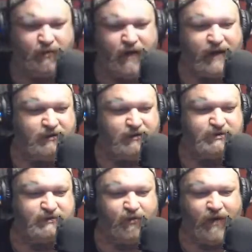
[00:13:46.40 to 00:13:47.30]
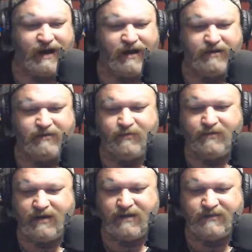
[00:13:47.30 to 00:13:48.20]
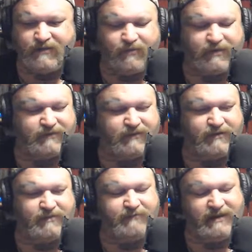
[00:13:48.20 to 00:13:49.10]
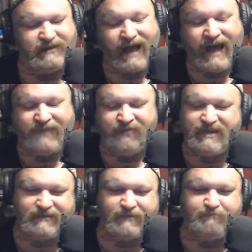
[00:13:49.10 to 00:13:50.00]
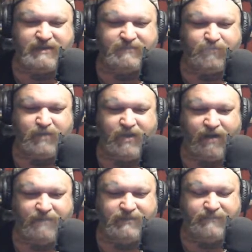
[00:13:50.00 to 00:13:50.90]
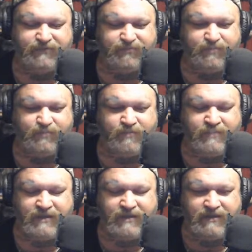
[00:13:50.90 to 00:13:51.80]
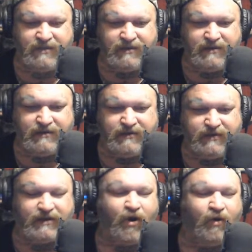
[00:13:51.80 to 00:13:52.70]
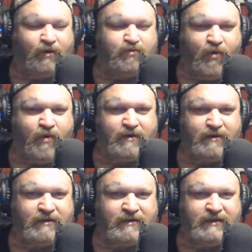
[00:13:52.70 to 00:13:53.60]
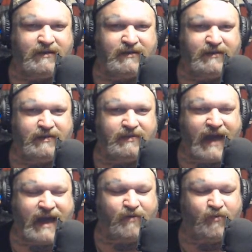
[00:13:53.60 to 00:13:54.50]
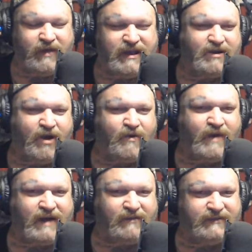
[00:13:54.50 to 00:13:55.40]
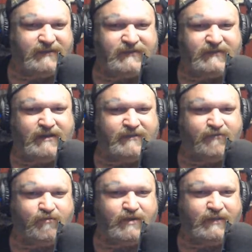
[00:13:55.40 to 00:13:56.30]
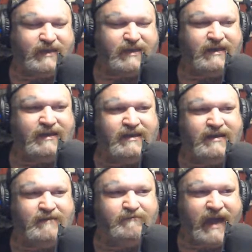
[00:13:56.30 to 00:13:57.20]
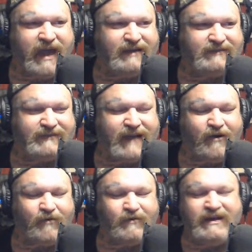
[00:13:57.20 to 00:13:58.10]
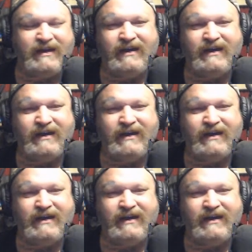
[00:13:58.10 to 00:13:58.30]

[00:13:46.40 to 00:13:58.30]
Why would you? Why are you uh, so concerned? But I think it's because we all lived through the Cold War that we know how this stuff really pans out.